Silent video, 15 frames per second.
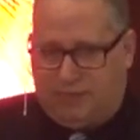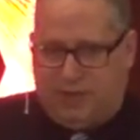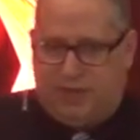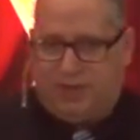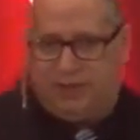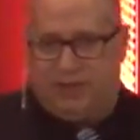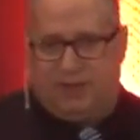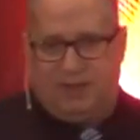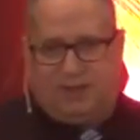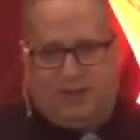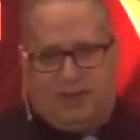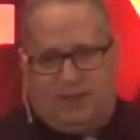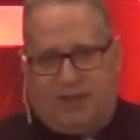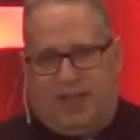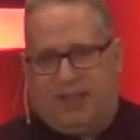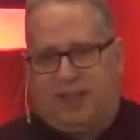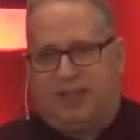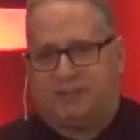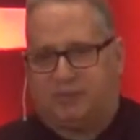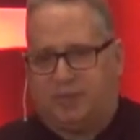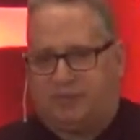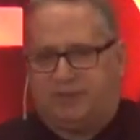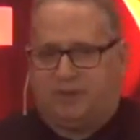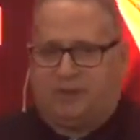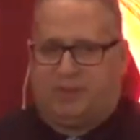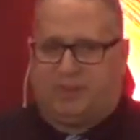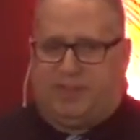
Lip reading: But I like to refer to